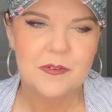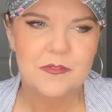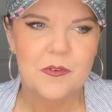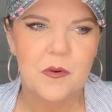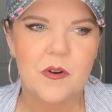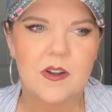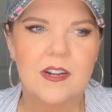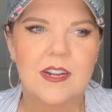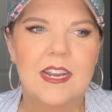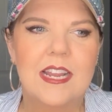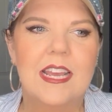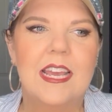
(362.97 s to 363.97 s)
before.
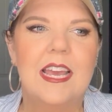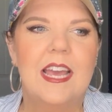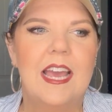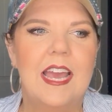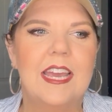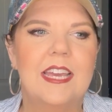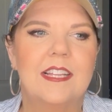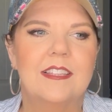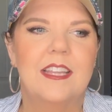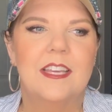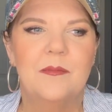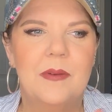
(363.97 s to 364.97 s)
And
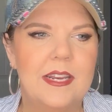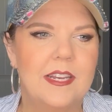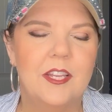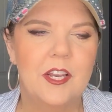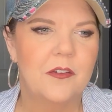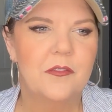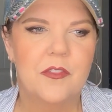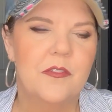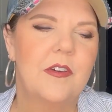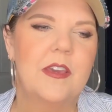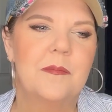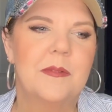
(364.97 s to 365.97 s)
they had made it, you know, for the
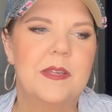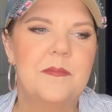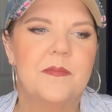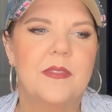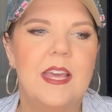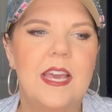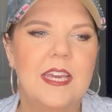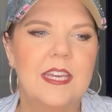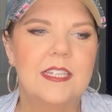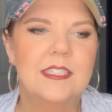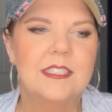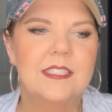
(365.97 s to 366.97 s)
family.
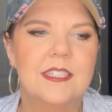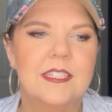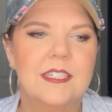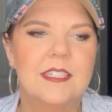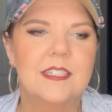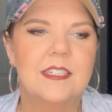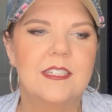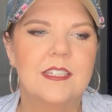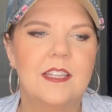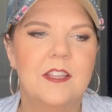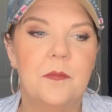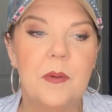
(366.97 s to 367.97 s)
And
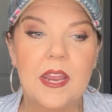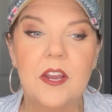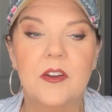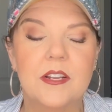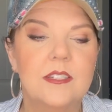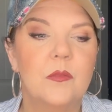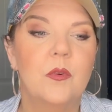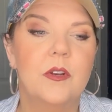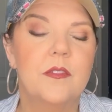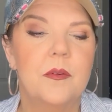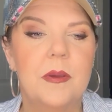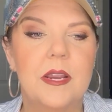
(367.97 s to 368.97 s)
the parent, one
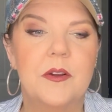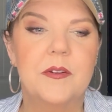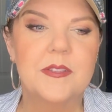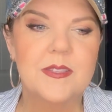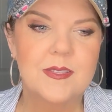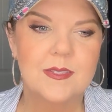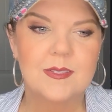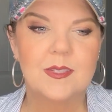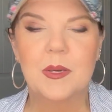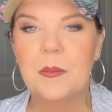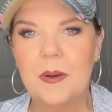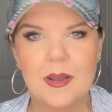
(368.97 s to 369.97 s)
of the parents,
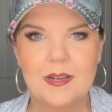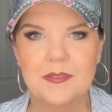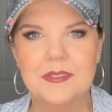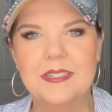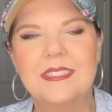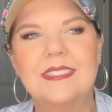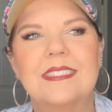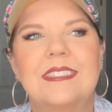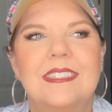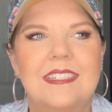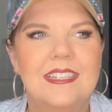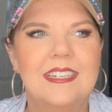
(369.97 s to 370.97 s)
took a bite of it
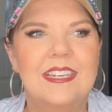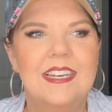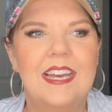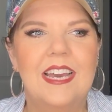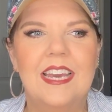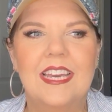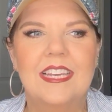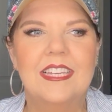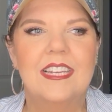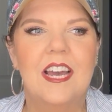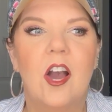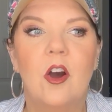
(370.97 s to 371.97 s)

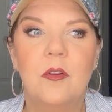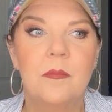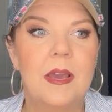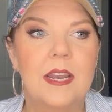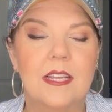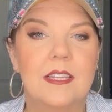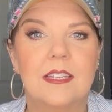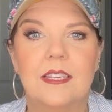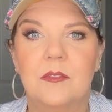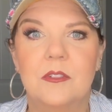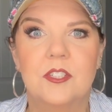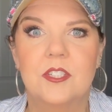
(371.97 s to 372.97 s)
and automatically
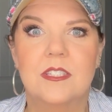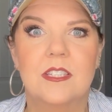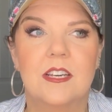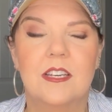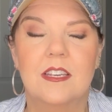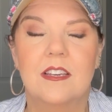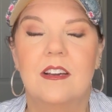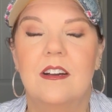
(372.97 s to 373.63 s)
was just like,